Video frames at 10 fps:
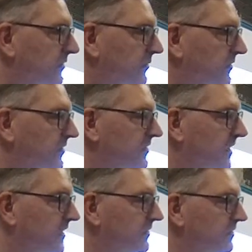One of the
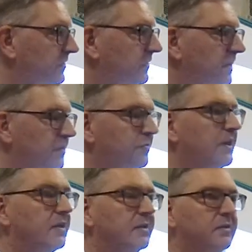titles of
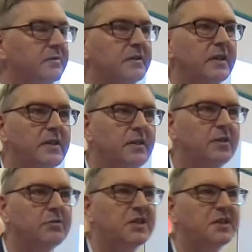Israel in the
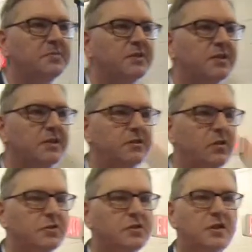Old Testament is
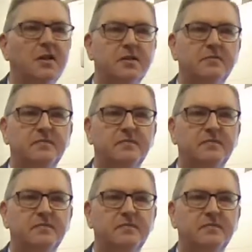God's Son.